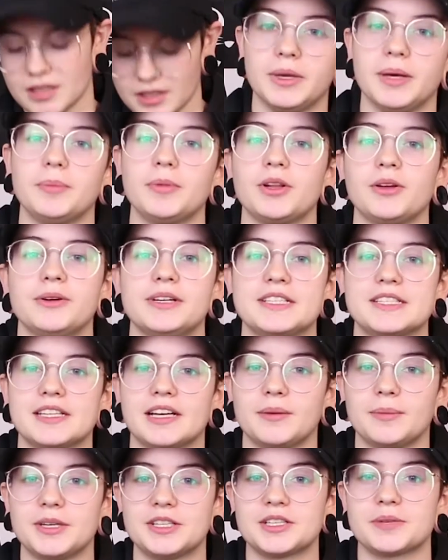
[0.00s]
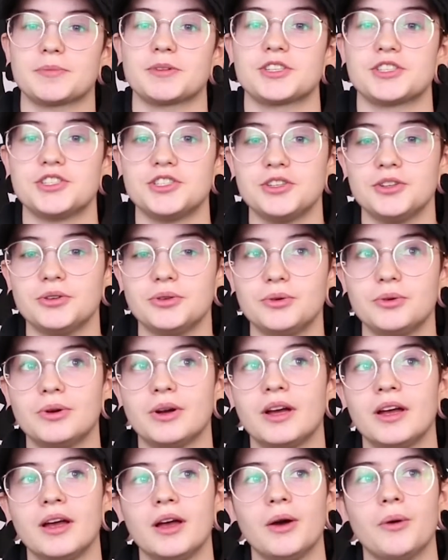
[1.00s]
People always tell me to
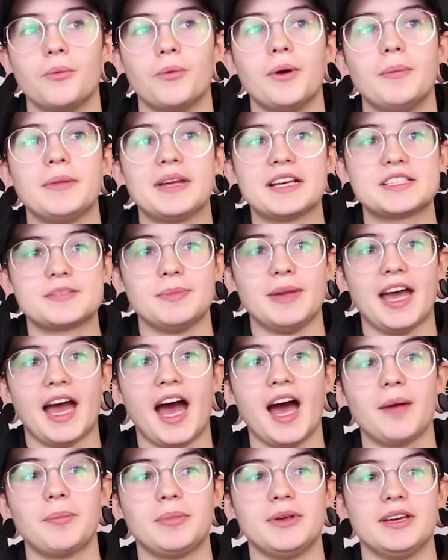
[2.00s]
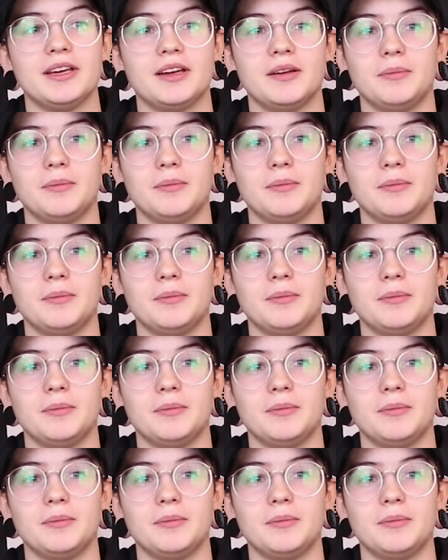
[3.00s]
pursue what makes me happy,